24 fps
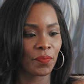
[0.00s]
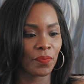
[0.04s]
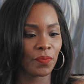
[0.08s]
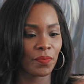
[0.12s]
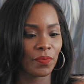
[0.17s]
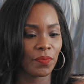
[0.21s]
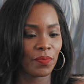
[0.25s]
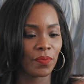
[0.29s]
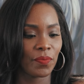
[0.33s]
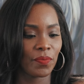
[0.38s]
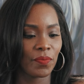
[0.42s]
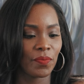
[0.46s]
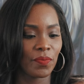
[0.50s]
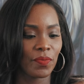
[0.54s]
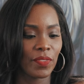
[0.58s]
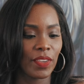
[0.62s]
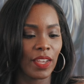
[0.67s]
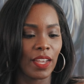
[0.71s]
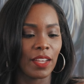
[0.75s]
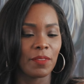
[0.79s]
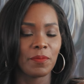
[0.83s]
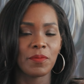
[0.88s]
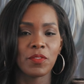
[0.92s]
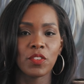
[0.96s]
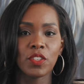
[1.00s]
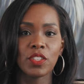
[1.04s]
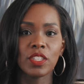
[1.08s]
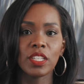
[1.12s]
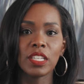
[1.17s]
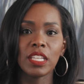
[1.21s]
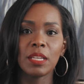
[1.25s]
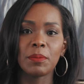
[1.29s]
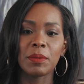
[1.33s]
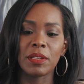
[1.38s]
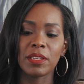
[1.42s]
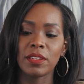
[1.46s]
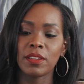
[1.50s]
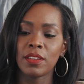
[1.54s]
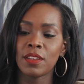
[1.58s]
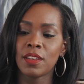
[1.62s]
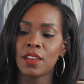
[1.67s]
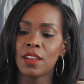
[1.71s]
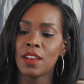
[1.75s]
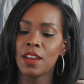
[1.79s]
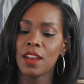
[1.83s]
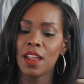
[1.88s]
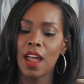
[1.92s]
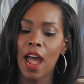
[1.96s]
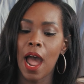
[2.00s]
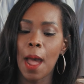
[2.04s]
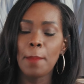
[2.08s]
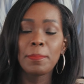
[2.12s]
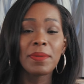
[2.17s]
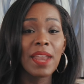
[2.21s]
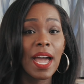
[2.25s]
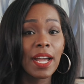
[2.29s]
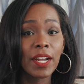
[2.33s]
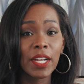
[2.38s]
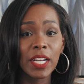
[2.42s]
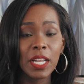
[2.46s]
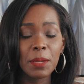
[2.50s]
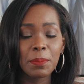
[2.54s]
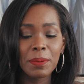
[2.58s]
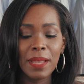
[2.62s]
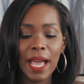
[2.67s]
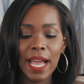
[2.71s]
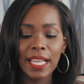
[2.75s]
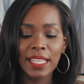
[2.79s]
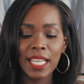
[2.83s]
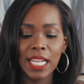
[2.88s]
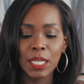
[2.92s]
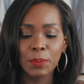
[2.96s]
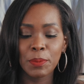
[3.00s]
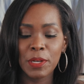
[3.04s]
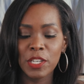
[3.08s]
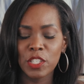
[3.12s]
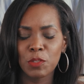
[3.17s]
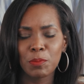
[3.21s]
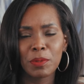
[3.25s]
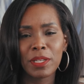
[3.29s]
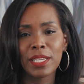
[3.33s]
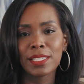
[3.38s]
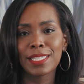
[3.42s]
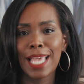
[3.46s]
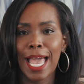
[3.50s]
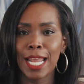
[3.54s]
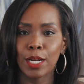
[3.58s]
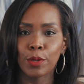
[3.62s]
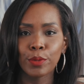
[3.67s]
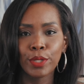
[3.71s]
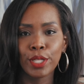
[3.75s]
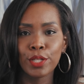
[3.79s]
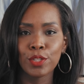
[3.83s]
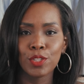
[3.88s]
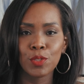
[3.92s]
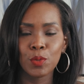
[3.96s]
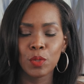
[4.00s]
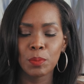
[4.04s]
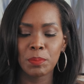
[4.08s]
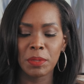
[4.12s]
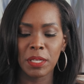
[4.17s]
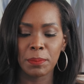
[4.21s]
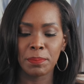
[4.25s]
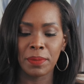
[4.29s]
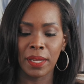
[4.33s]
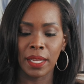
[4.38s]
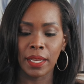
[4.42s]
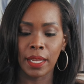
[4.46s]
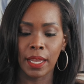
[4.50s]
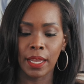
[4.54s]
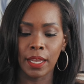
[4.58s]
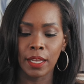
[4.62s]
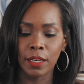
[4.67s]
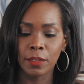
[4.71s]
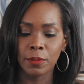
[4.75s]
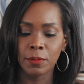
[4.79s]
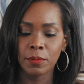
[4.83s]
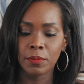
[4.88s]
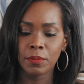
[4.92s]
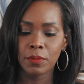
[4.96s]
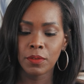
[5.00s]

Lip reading: Okay, just a lemon. I'm not gonna apply a lot of pressure because I don't need to with Big Bang Hank.